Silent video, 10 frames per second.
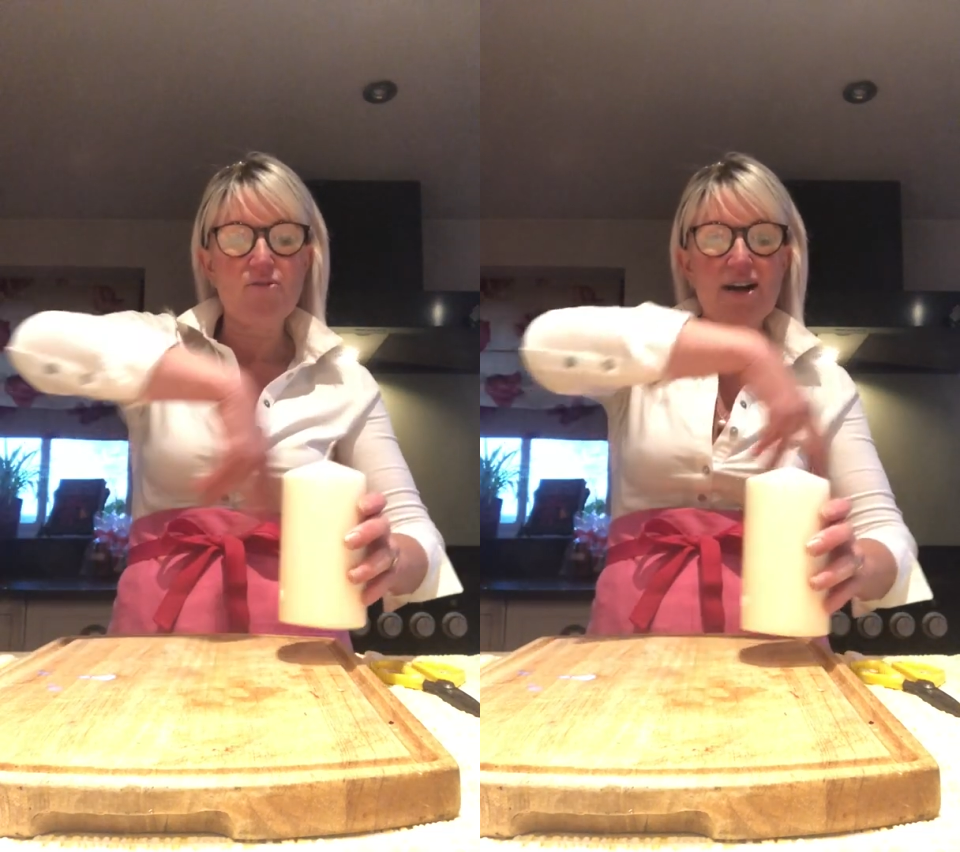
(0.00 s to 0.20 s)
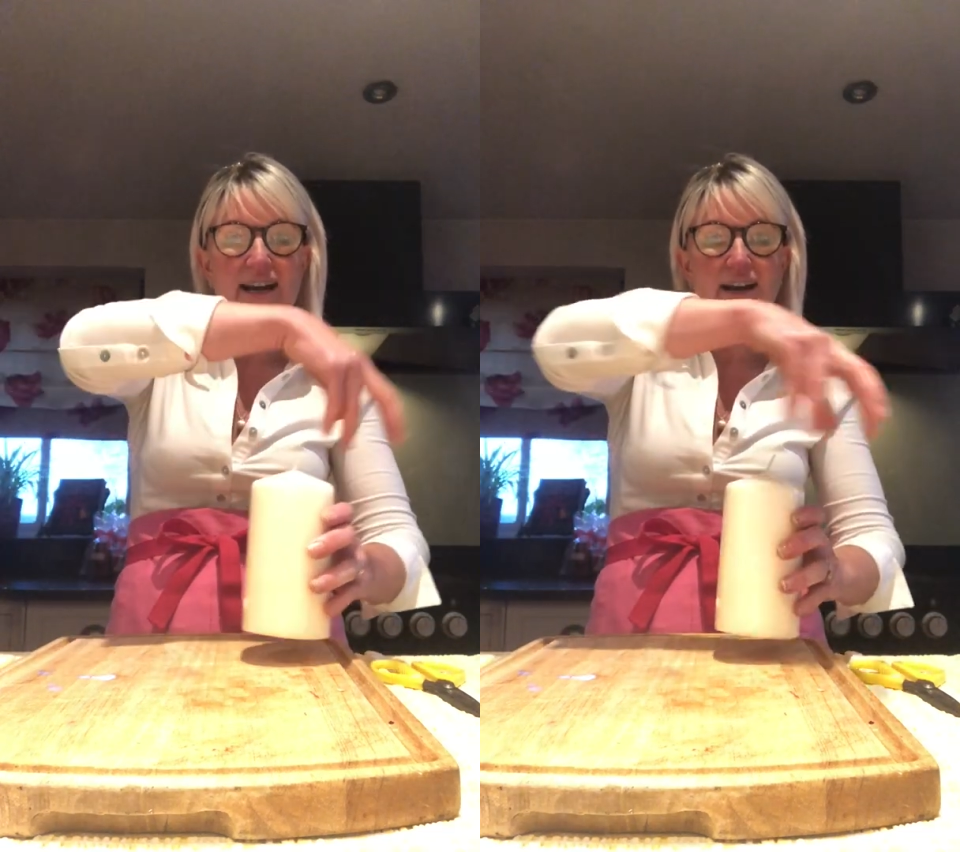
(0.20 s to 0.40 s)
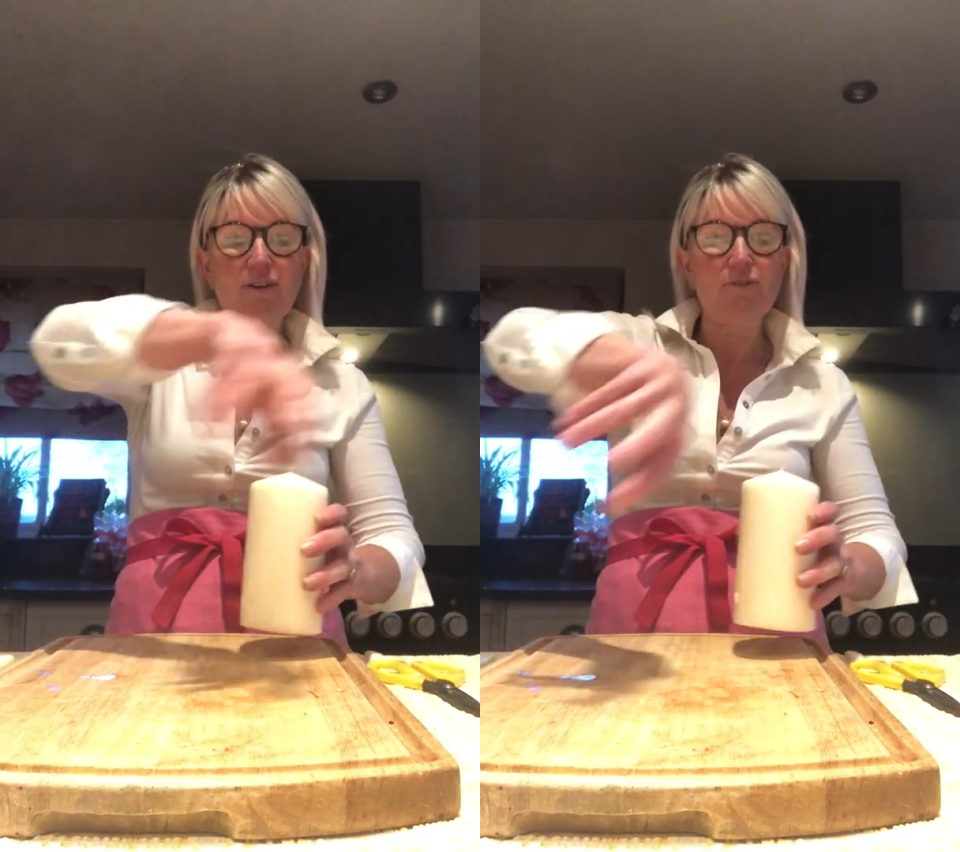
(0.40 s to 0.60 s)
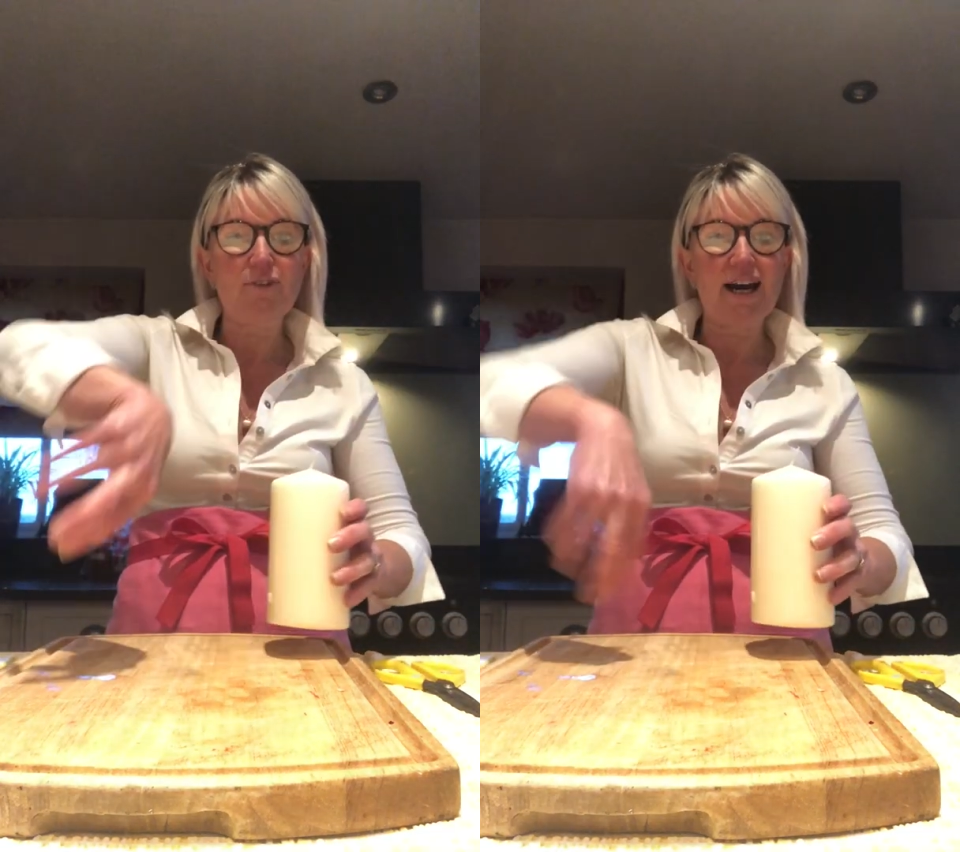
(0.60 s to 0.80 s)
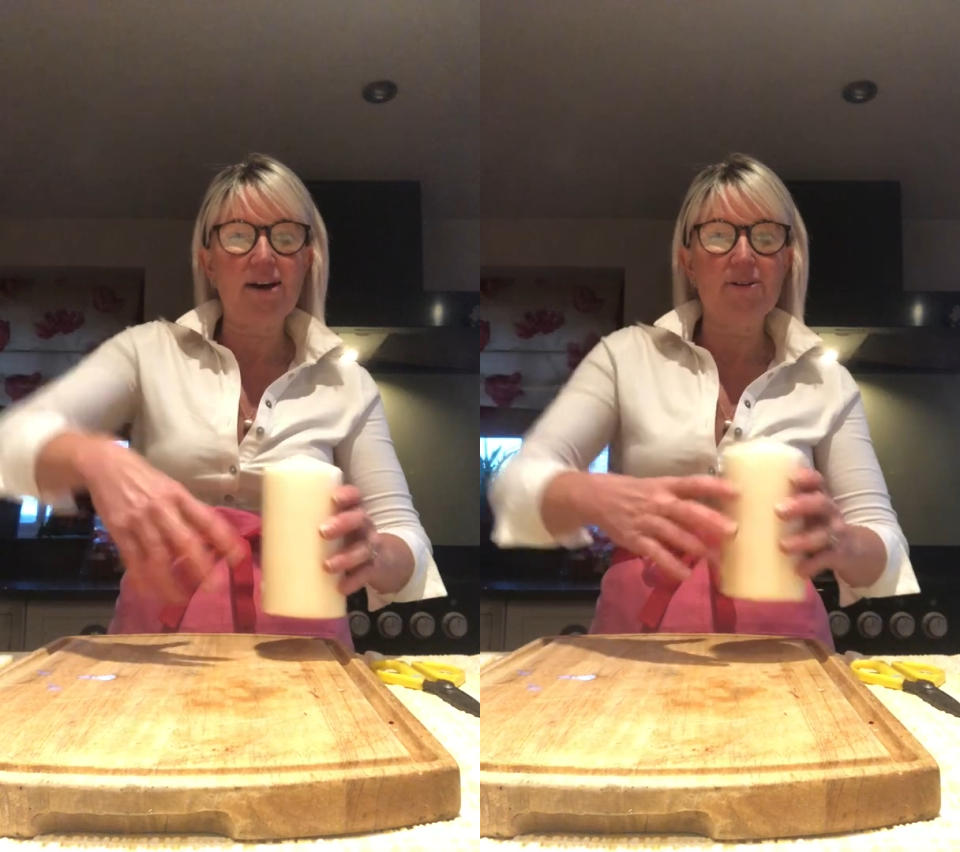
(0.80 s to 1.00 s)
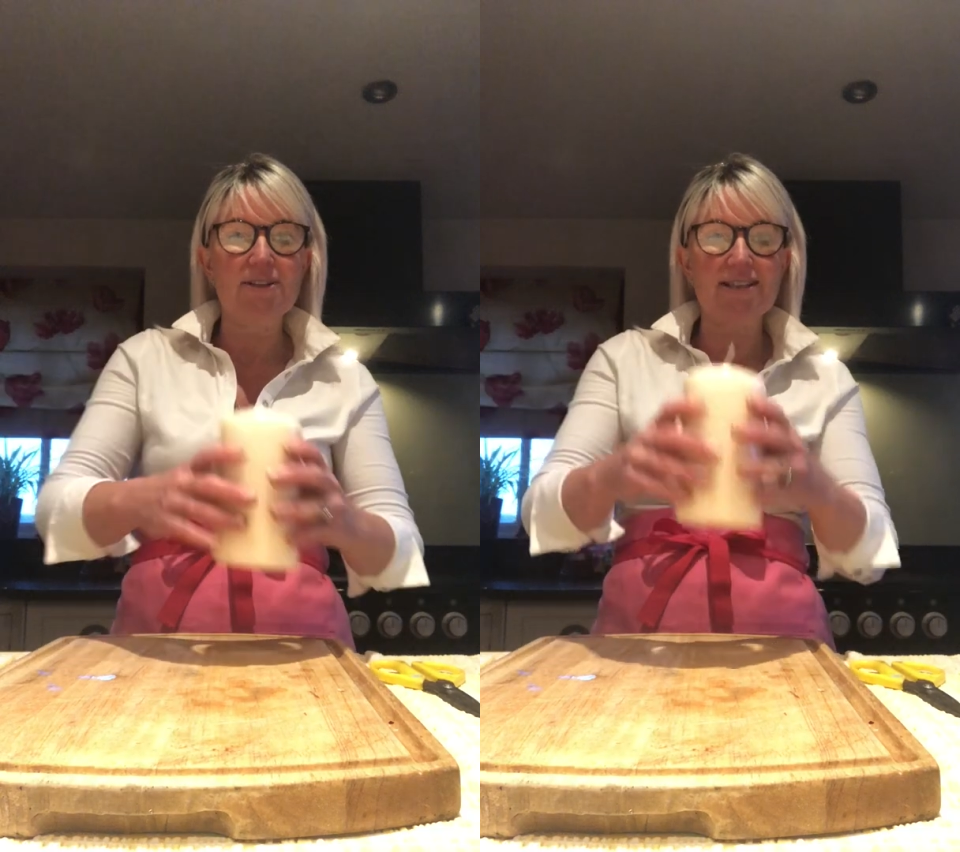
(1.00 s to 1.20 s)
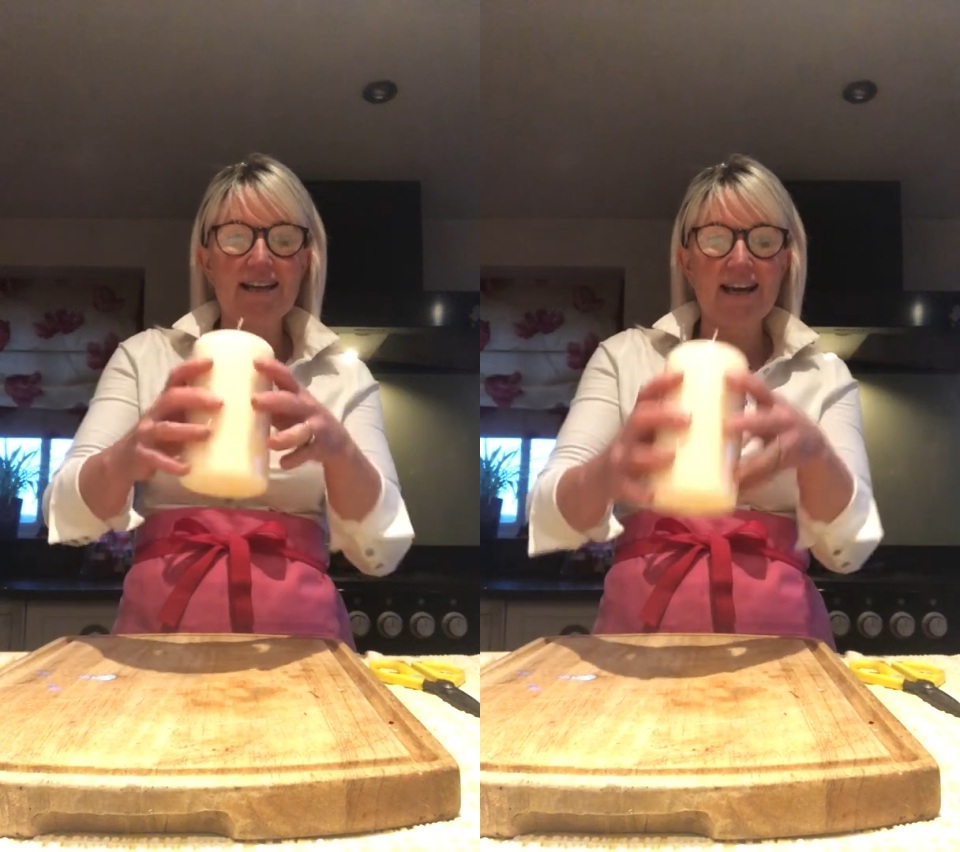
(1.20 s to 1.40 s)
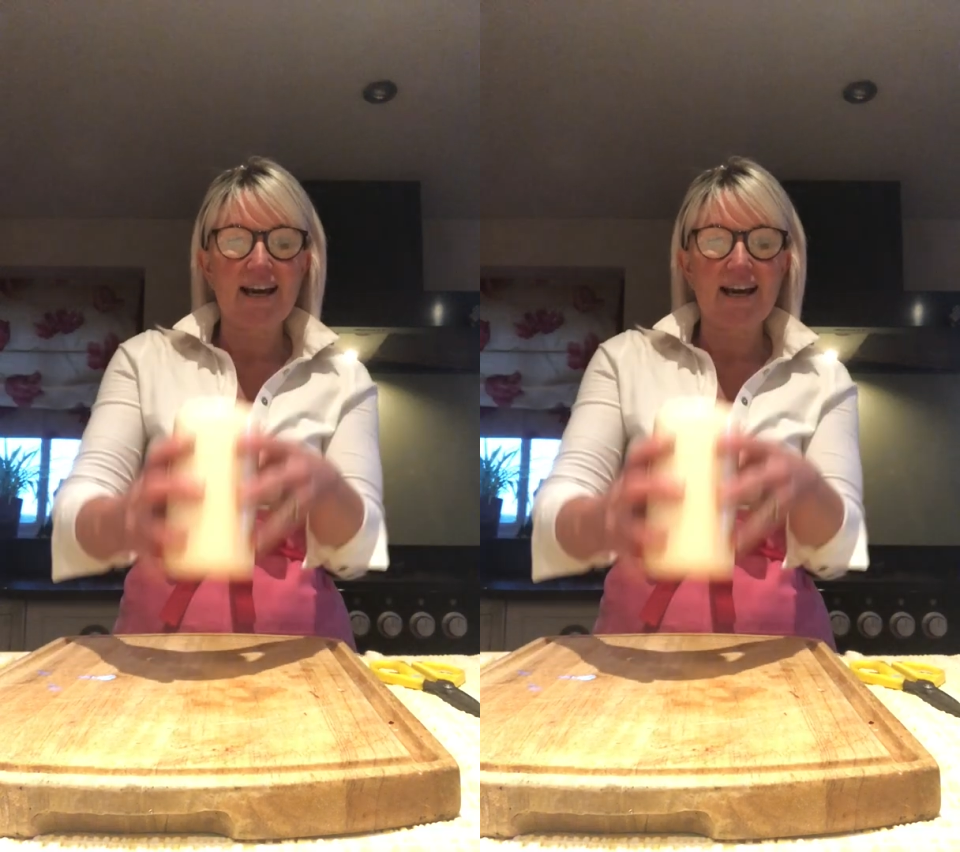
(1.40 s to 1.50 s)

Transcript: ring of flowers